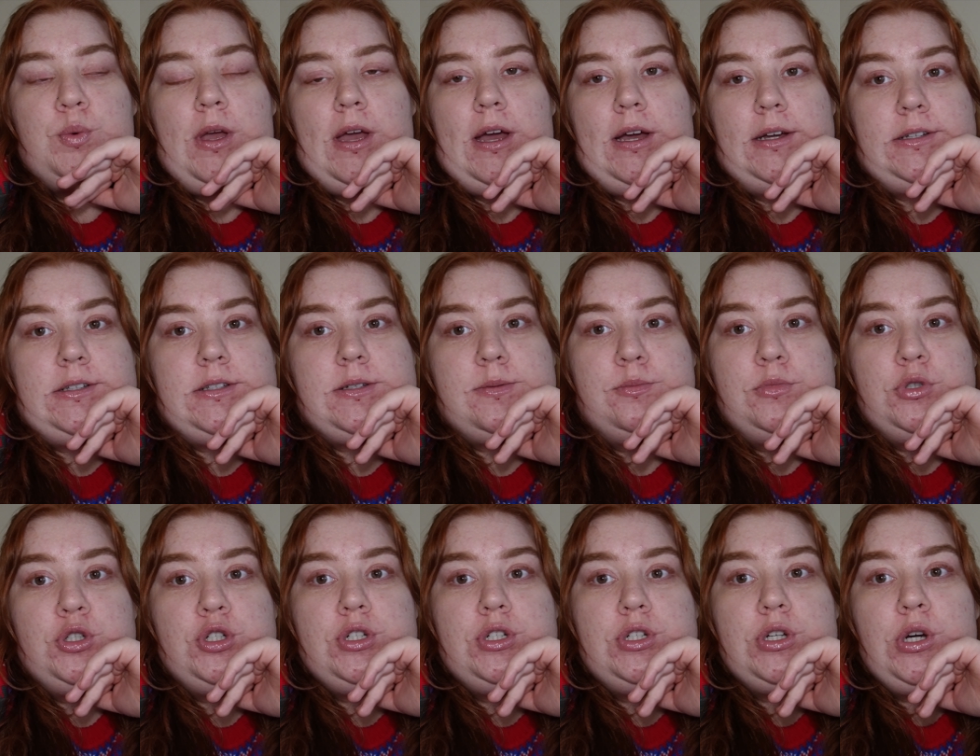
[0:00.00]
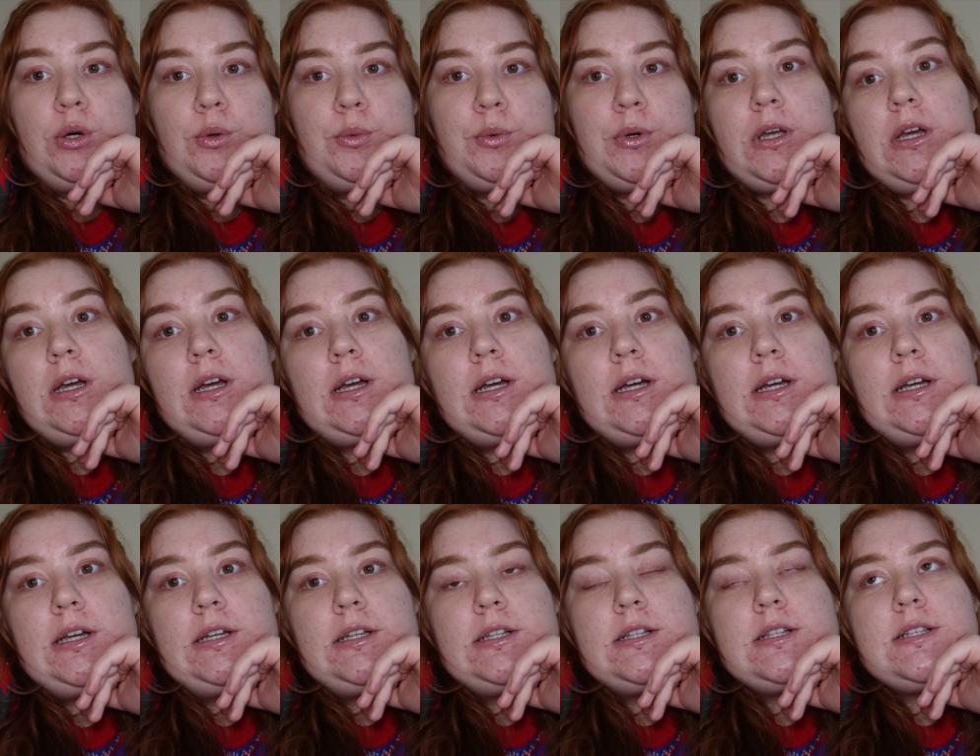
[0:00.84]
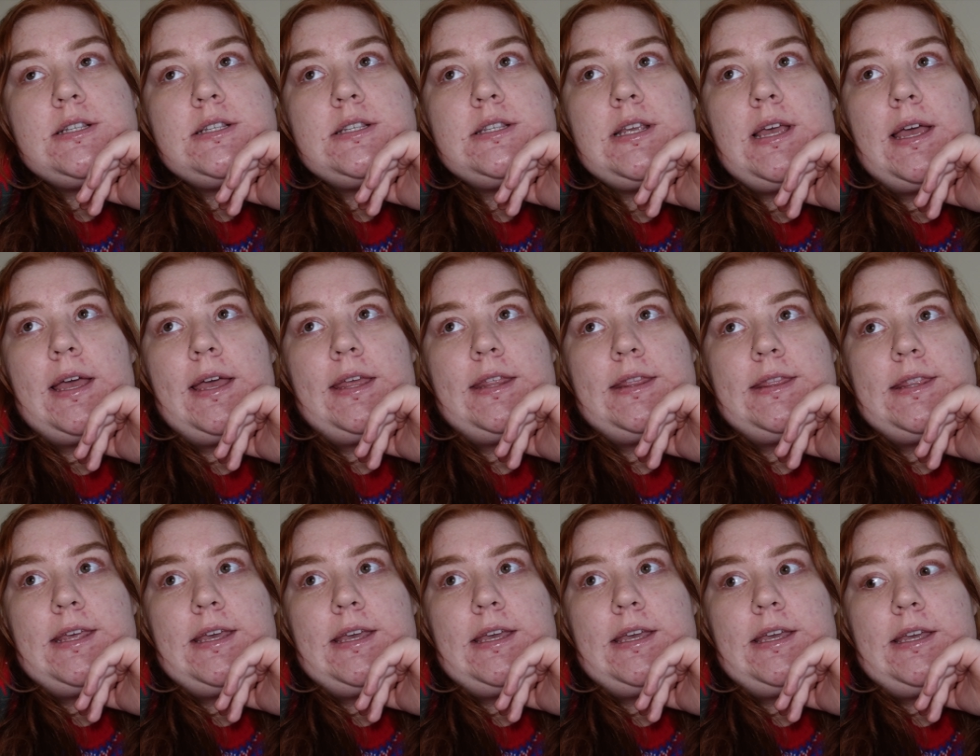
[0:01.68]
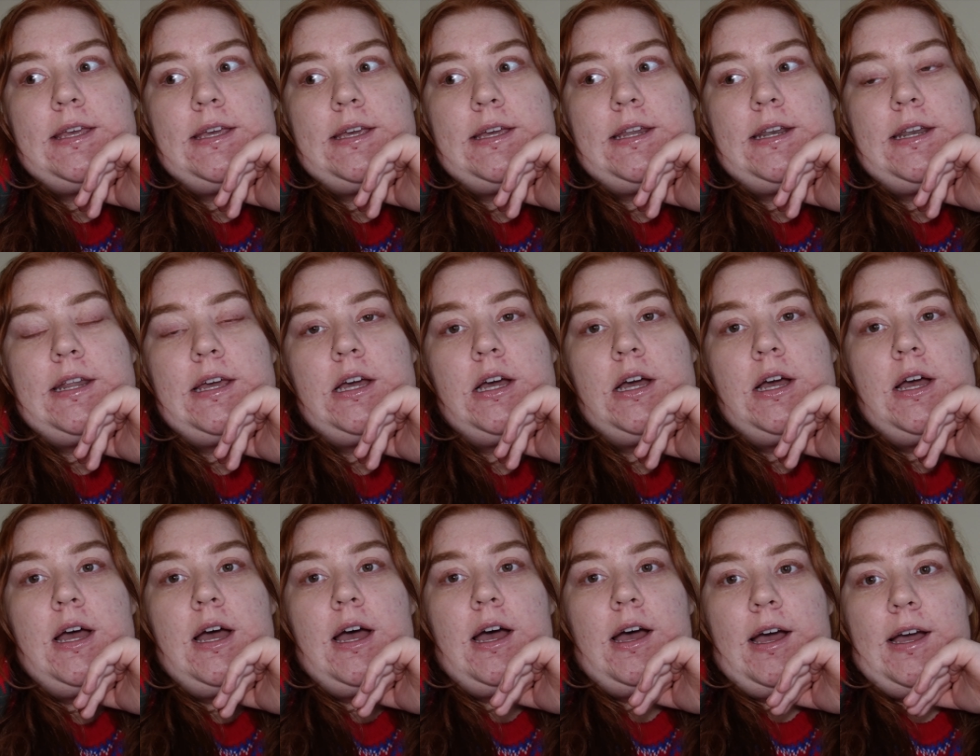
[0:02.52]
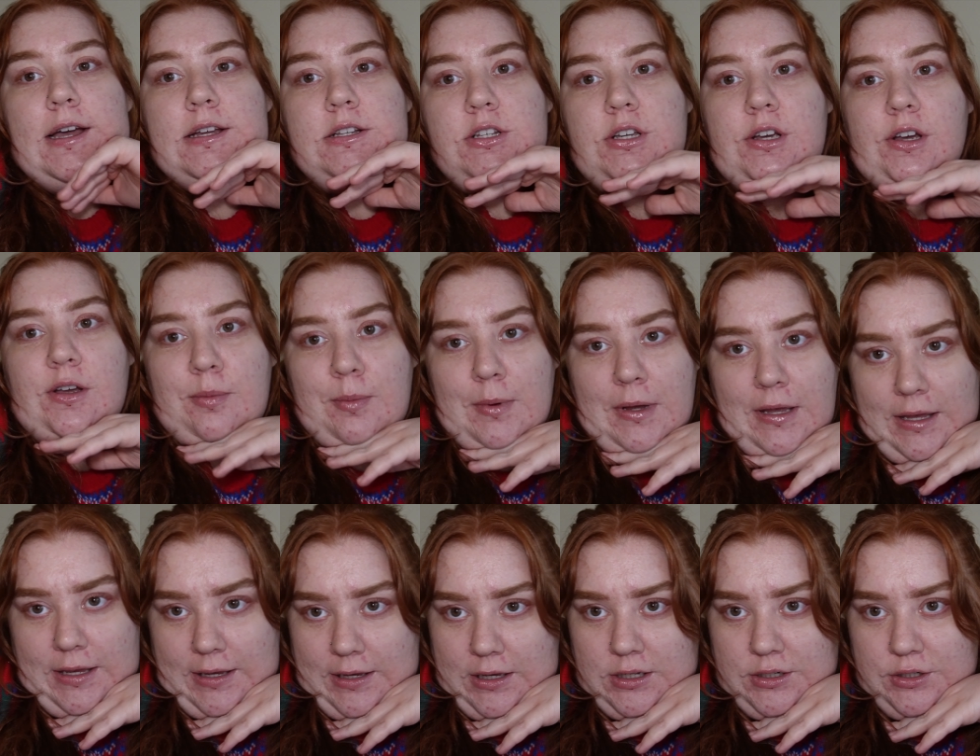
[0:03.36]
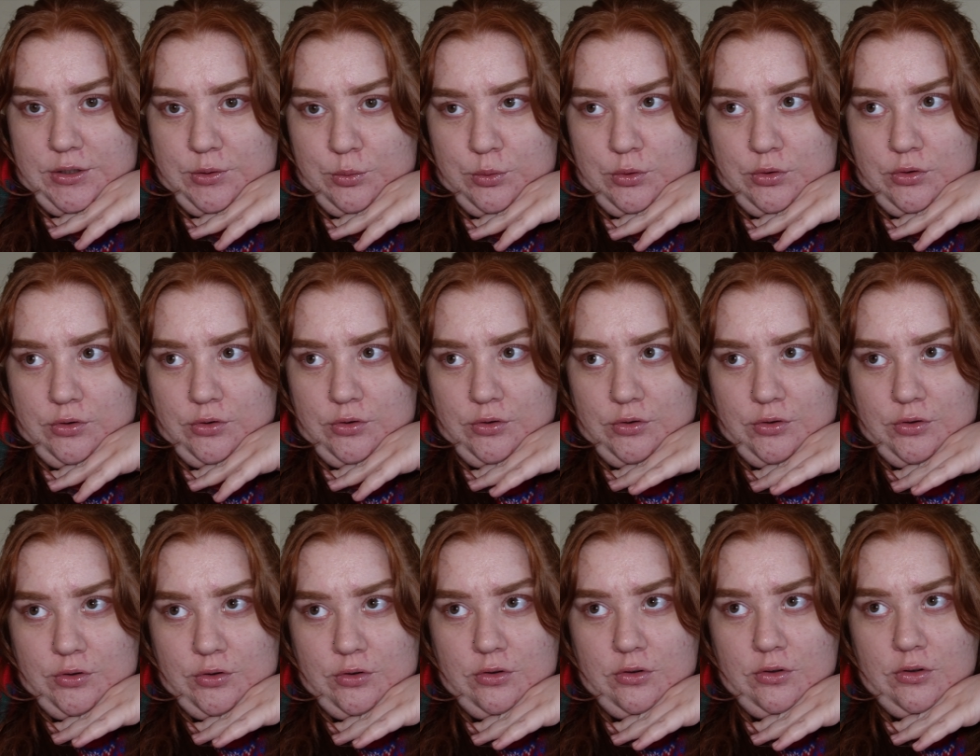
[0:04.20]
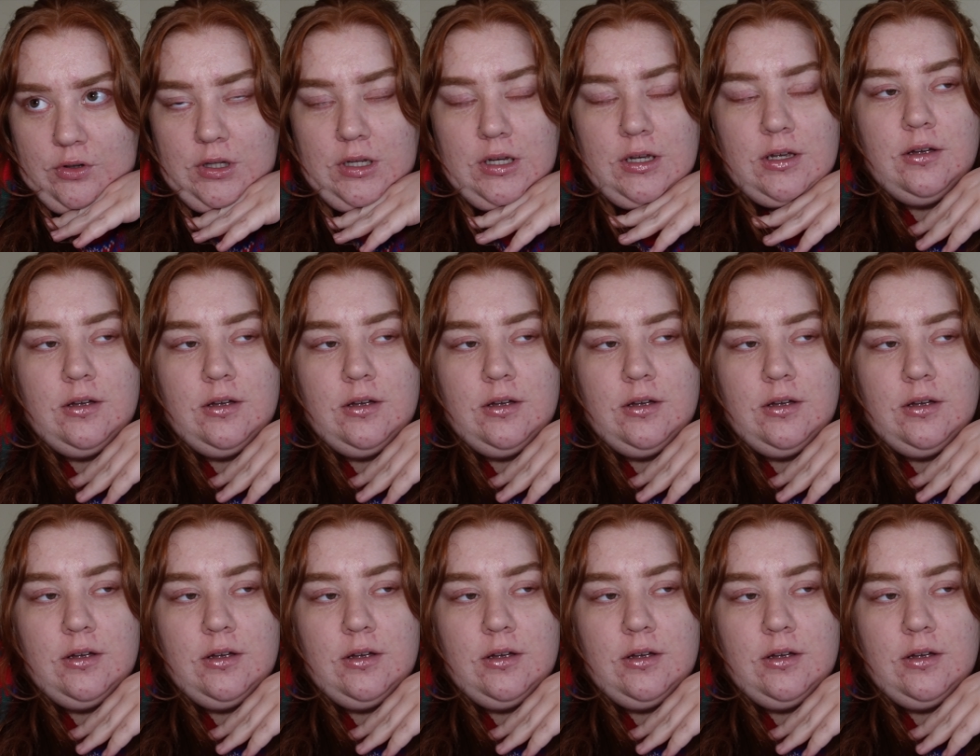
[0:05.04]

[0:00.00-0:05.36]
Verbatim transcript: We had some donuts and then I took my annual